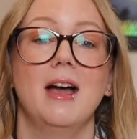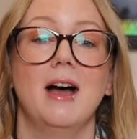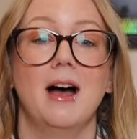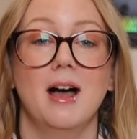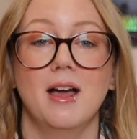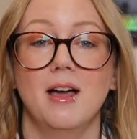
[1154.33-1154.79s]

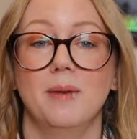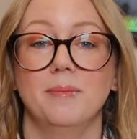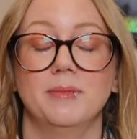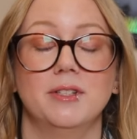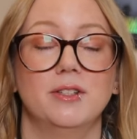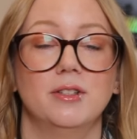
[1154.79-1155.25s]
I
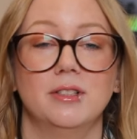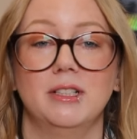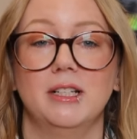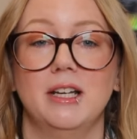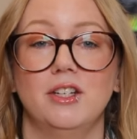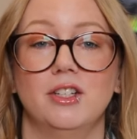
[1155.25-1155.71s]
am
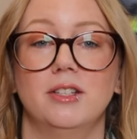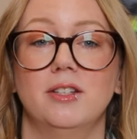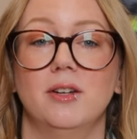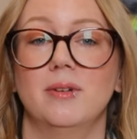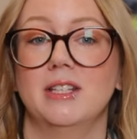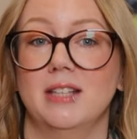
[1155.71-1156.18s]
certainly just
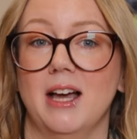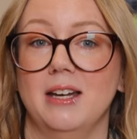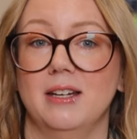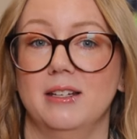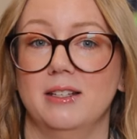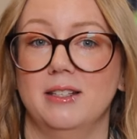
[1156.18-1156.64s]
so
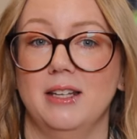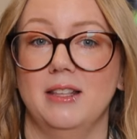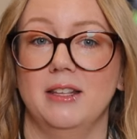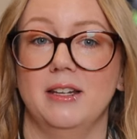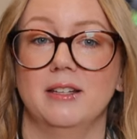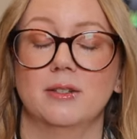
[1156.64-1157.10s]
excited to see
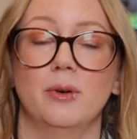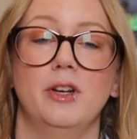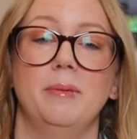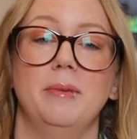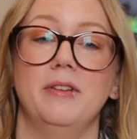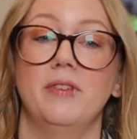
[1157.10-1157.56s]
that it's going
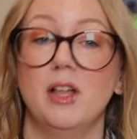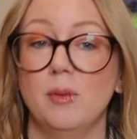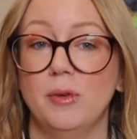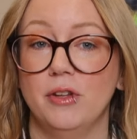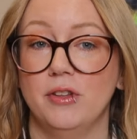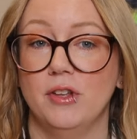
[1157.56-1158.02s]
to be
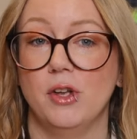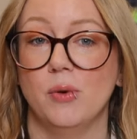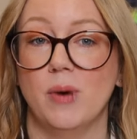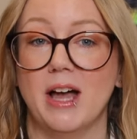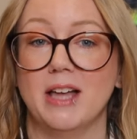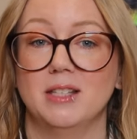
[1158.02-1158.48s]
available in the
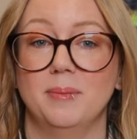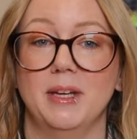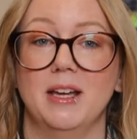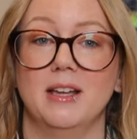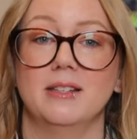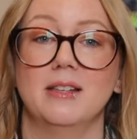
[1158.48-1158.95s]
US
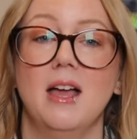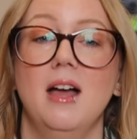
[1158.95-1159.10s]
because